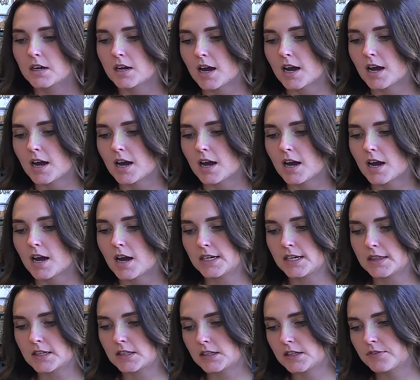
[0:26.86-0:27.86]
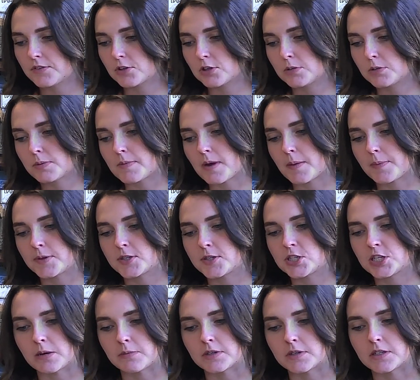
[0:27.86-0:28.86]
I'm sitting in the living room in my
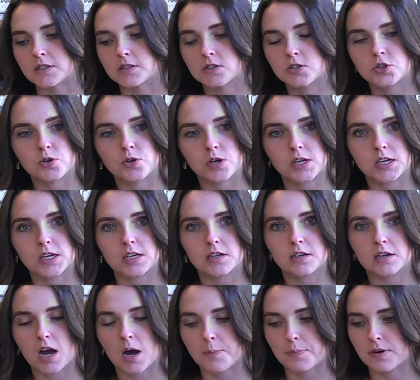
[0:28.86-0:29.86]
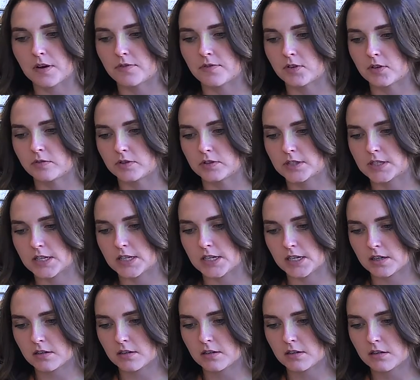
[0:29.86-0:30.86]
pajamas, drinking a cup of
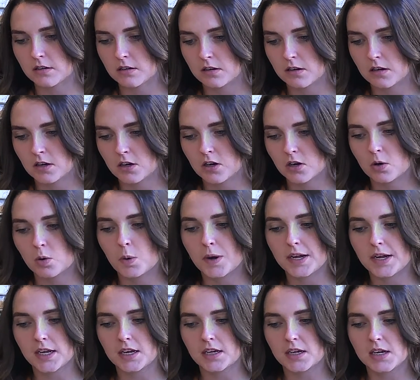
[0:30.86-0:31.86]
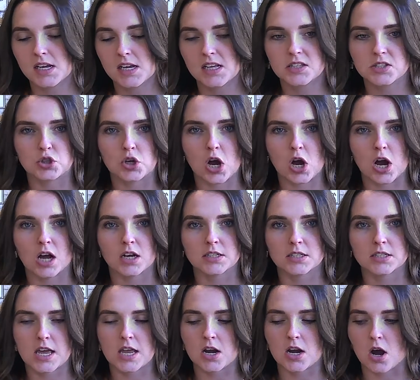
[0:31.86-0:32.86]
Ovaltine. Quitting is not
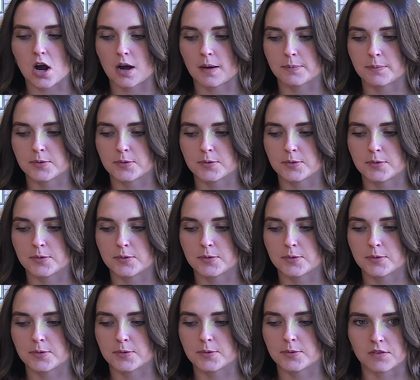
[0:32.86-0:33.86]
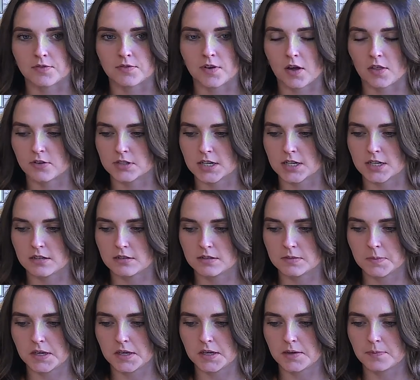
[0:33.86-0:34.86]
an option, my father tells
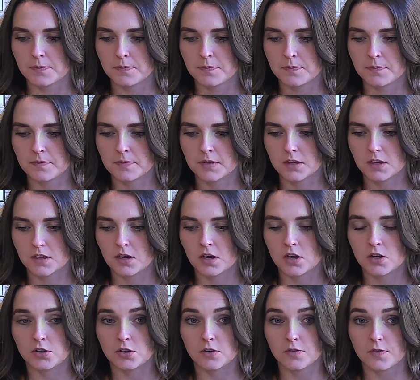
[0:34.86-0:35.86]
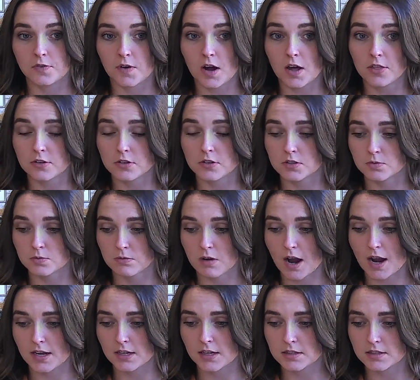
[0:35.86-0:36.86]
me. Your father is
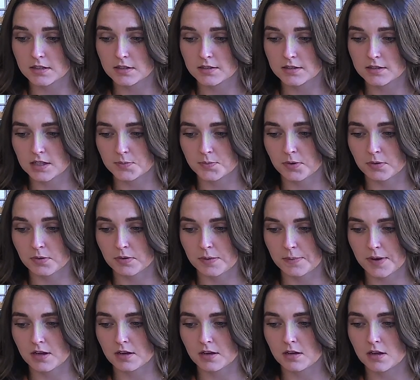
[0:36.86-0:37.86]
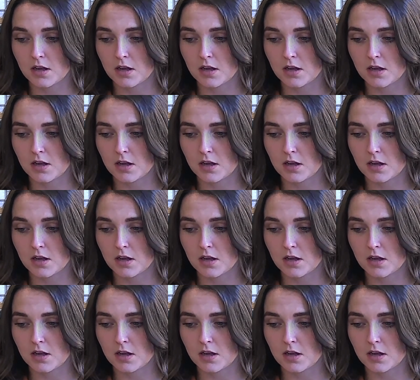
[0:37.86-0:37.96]
right, says Karima.